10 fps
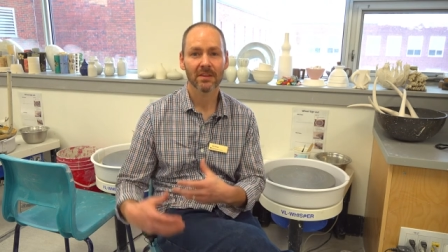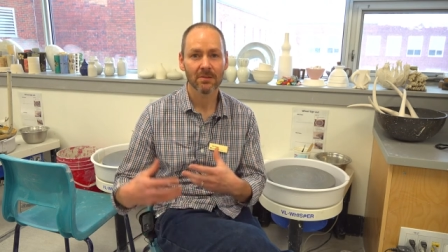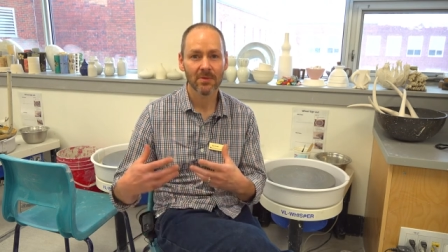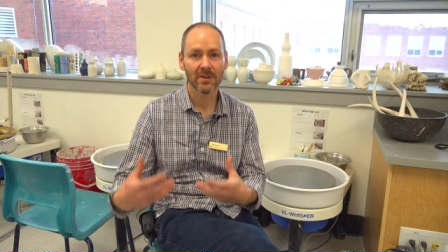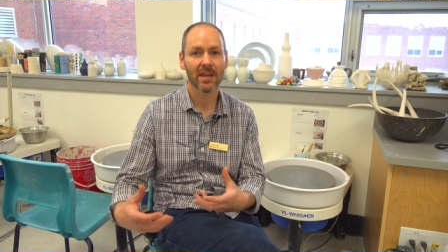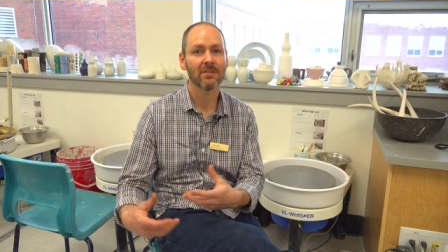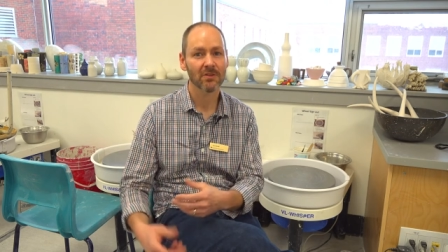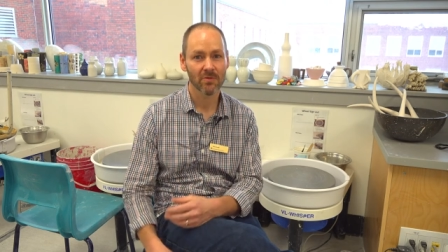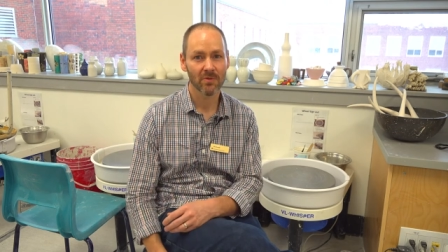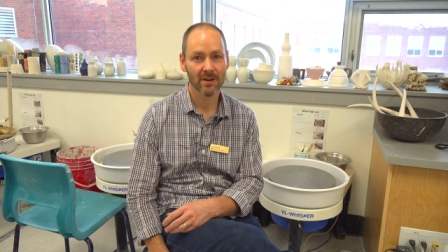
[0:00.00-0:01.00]
communicate
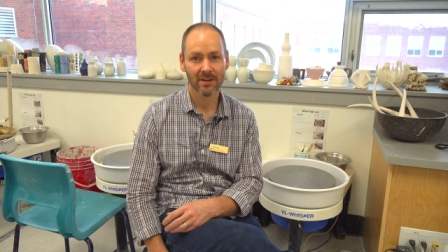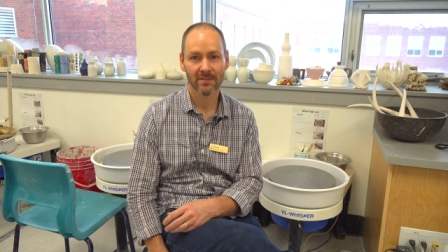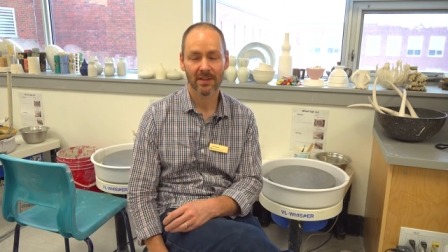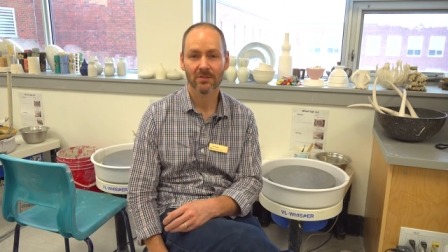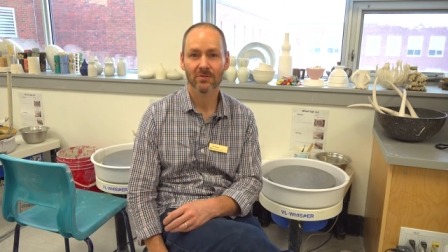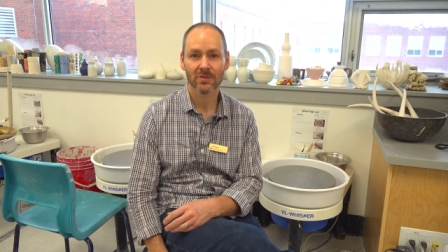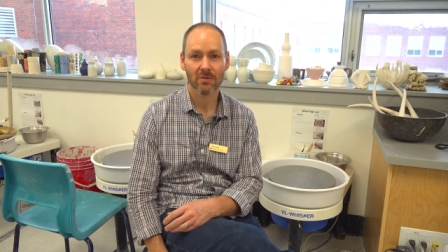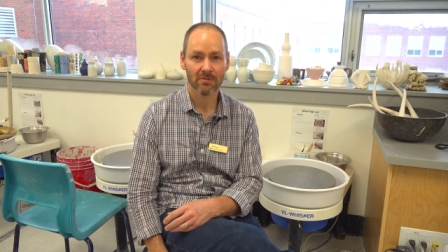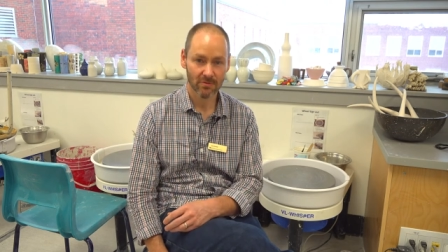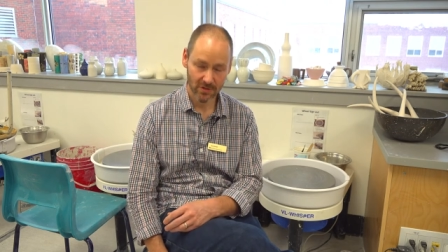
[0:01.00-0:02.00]
their work, and they do so
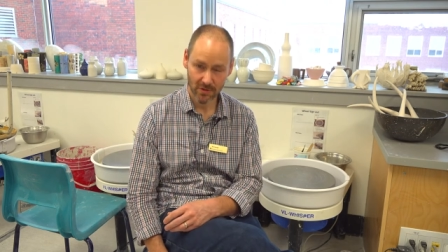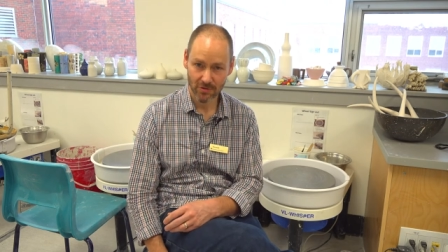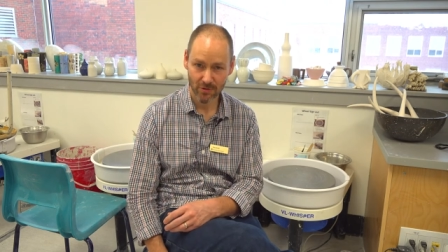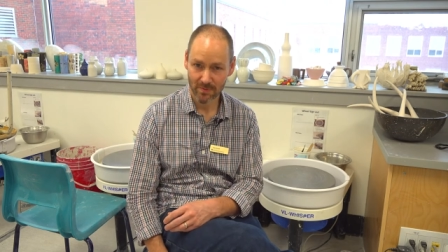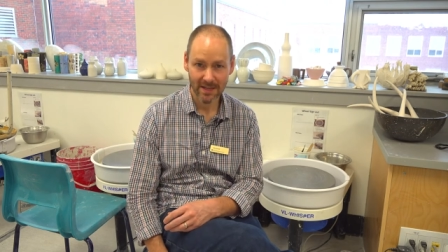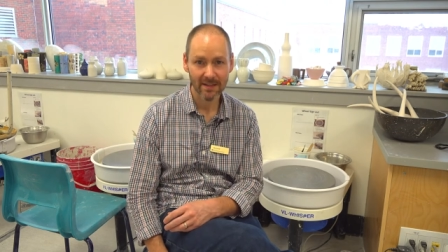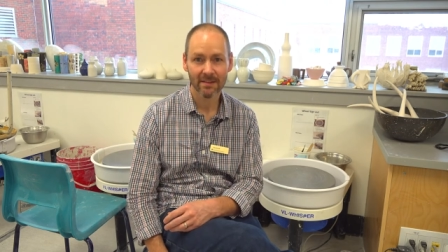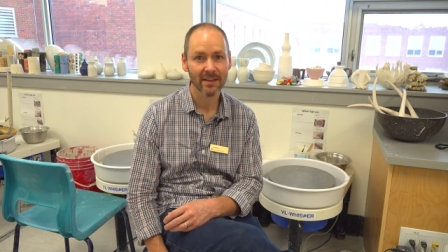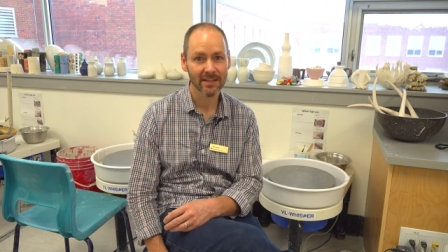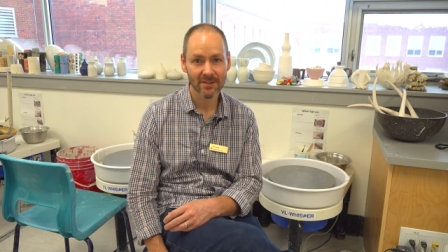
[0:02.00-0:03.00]
through social media
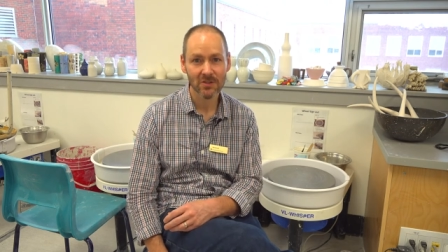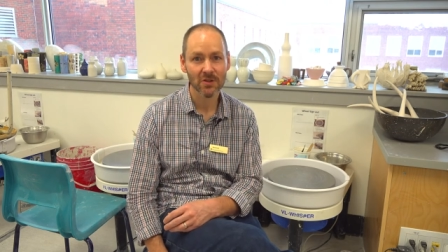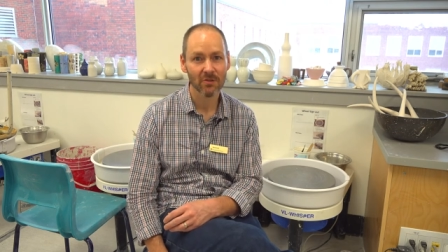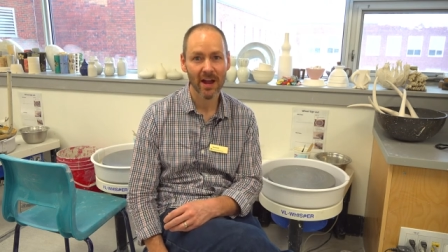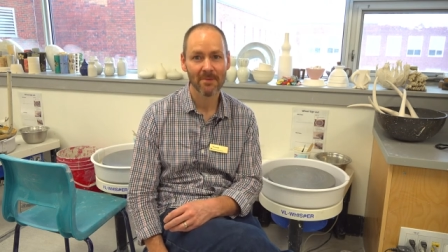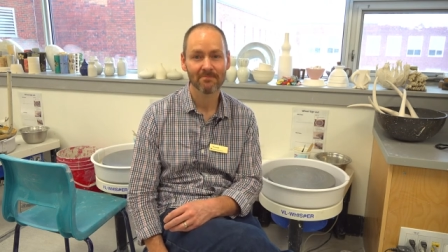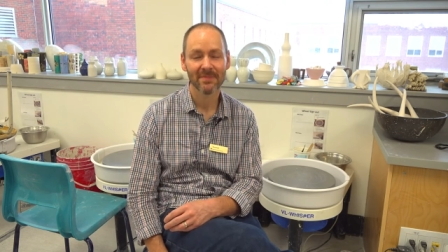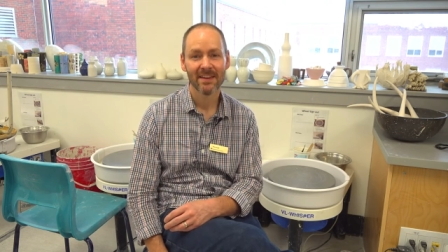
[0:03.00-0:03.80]
like Instagram.